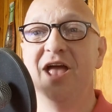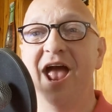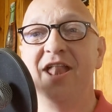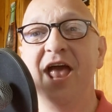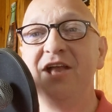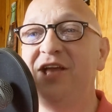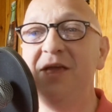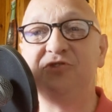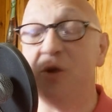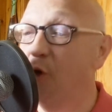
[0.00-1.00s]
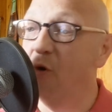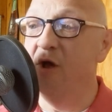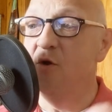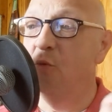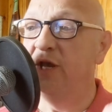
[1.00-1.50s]
And they keep saying, well,
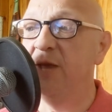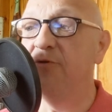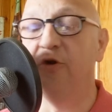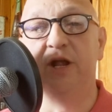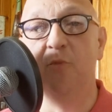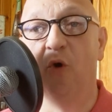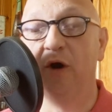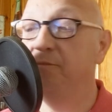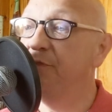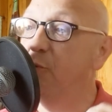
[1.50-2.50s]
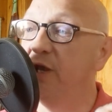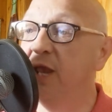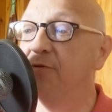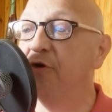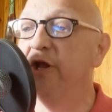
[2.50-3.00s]
we keep learning more. We
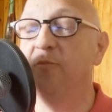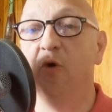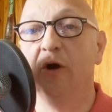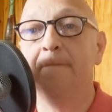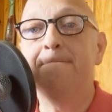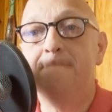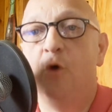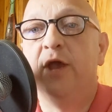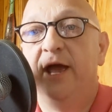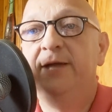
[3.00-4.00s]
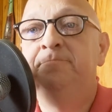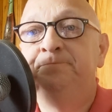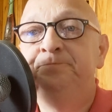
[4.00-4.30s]
keep learning more. Okay.